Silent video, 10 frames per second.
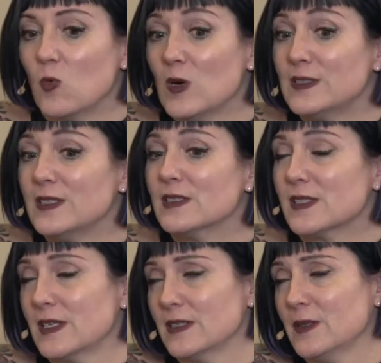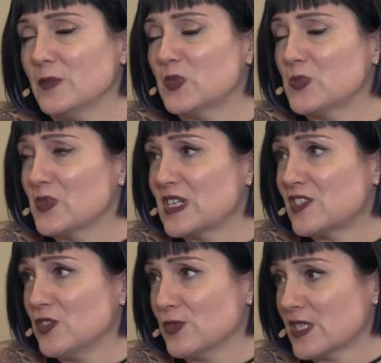One, it's getting them to
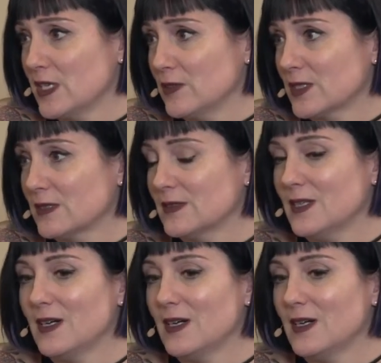embrace new skills.